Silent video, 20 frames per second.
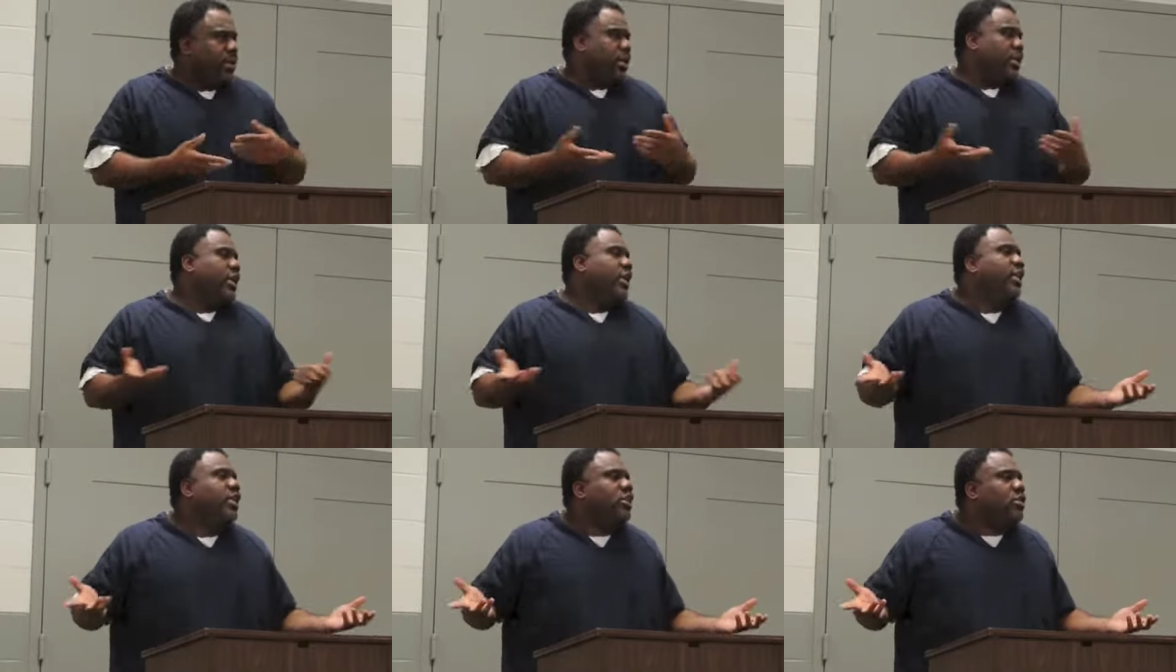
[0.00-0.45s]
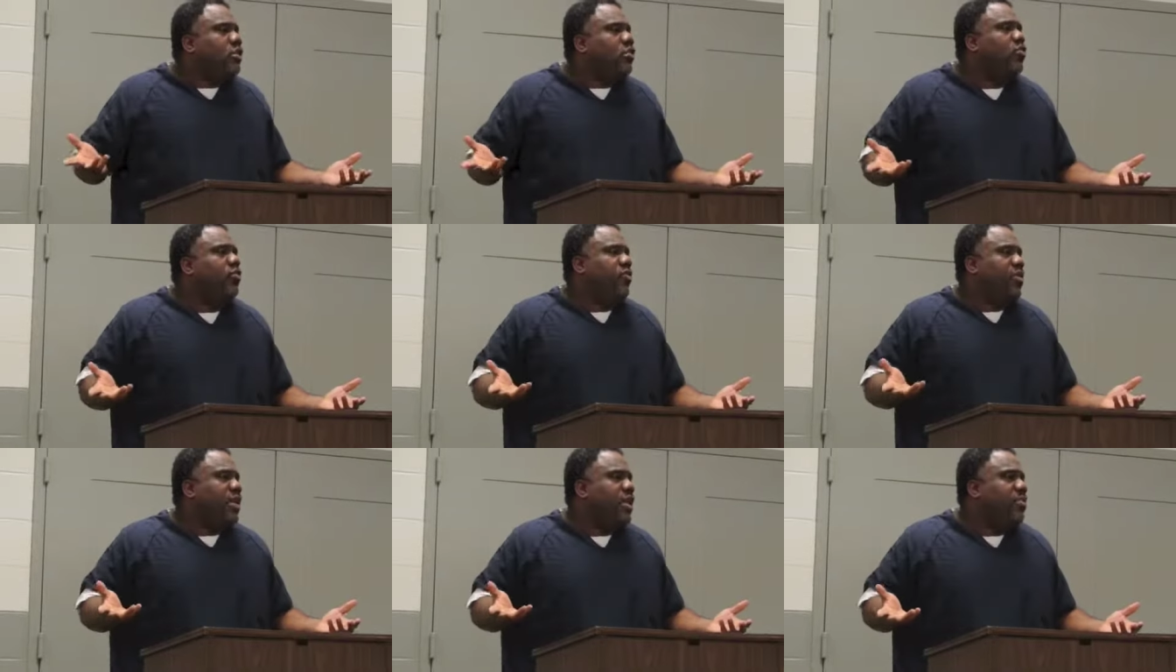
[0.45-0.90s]
And there's no
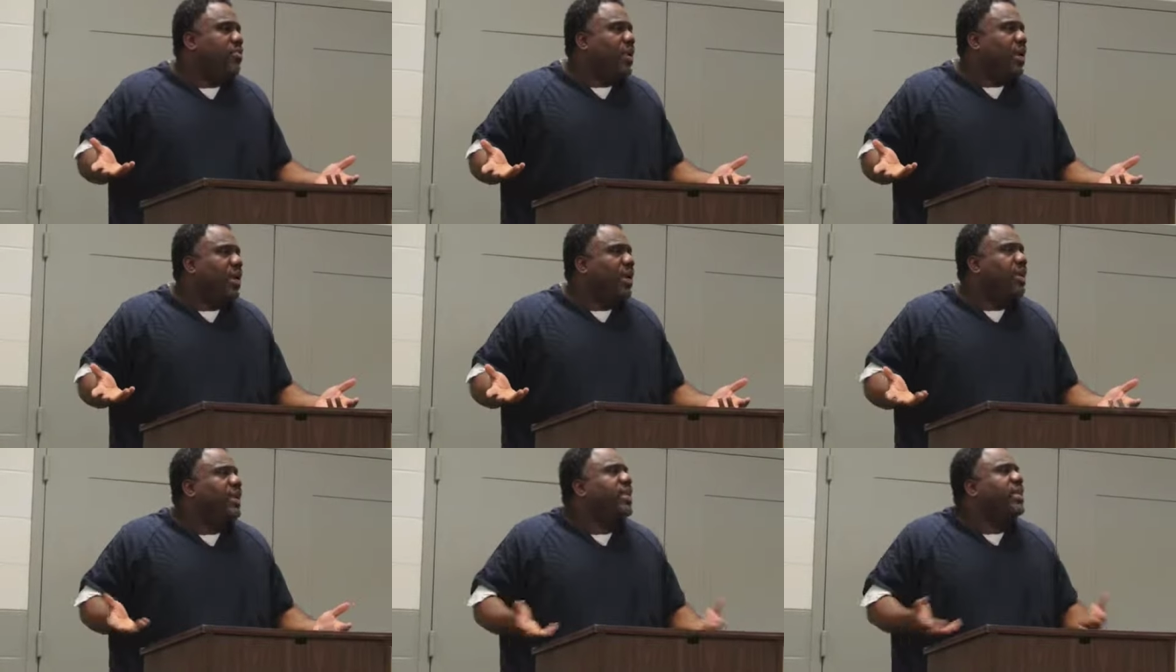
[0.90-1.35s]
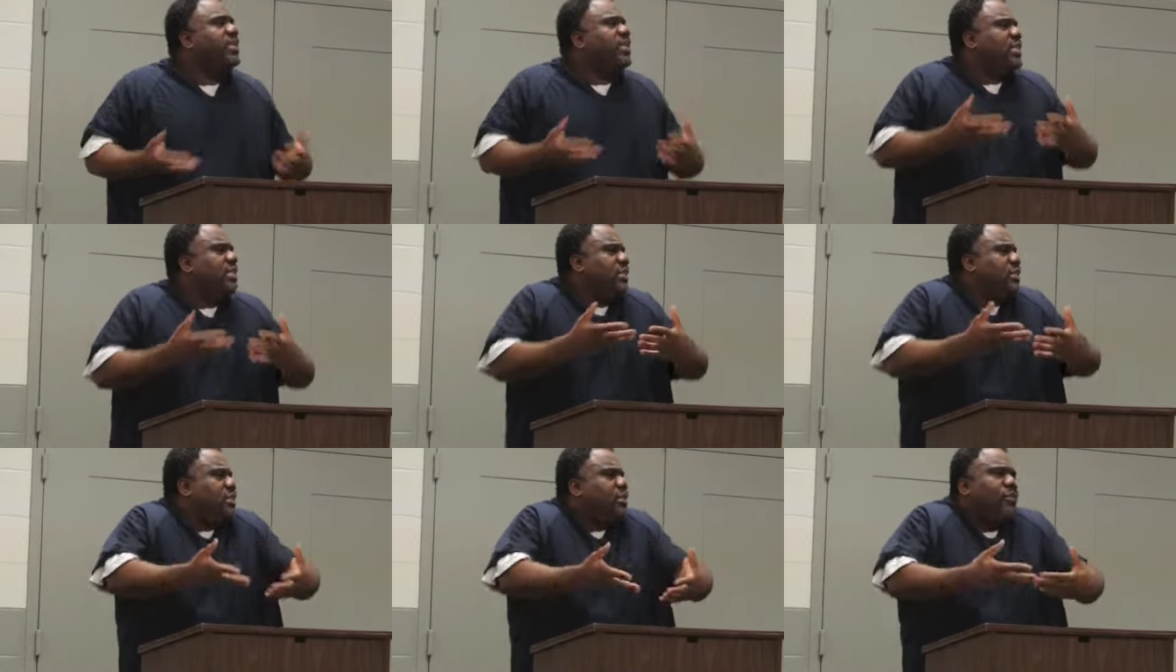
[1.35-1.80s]
feedback. It's
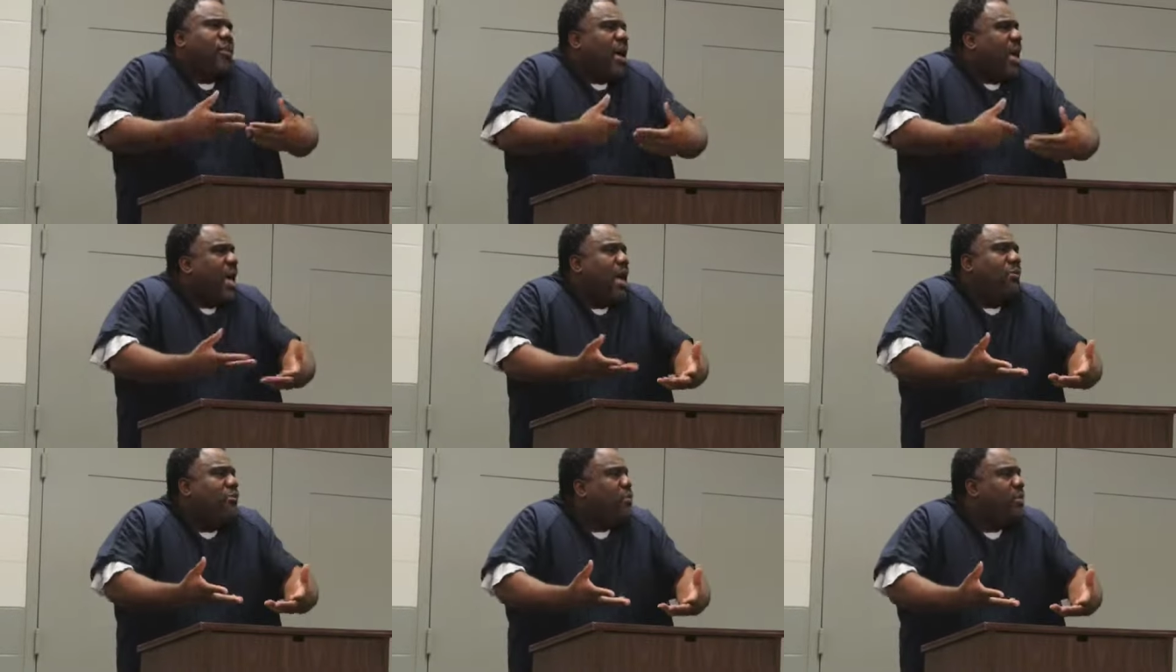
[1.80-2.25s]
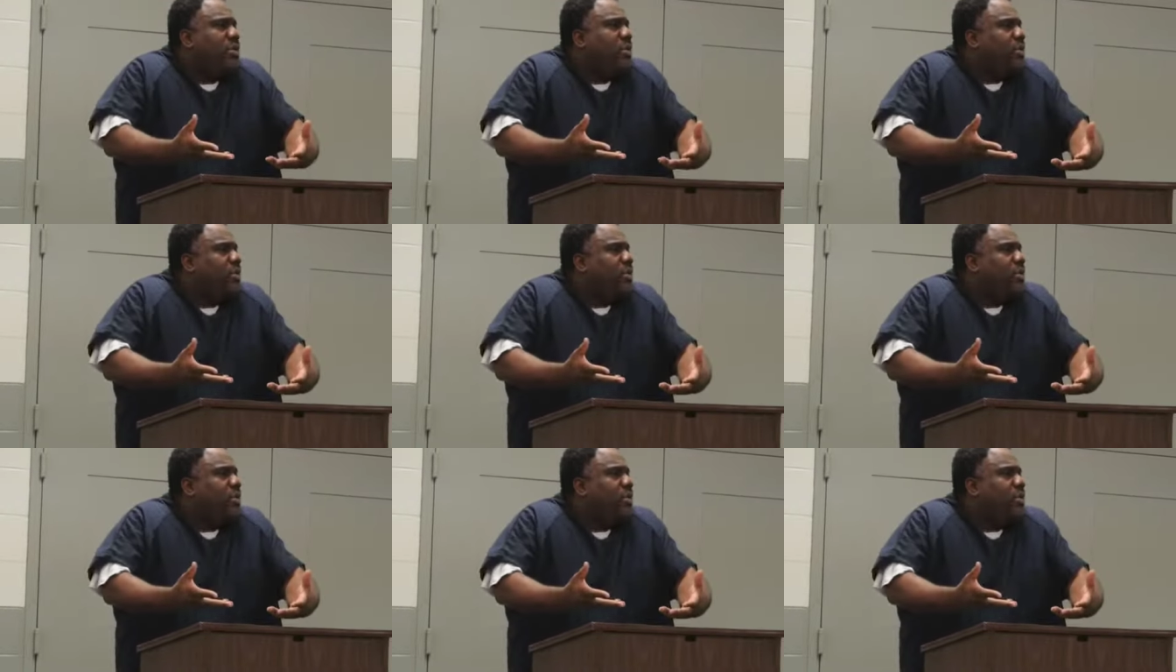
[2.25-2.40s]
the power.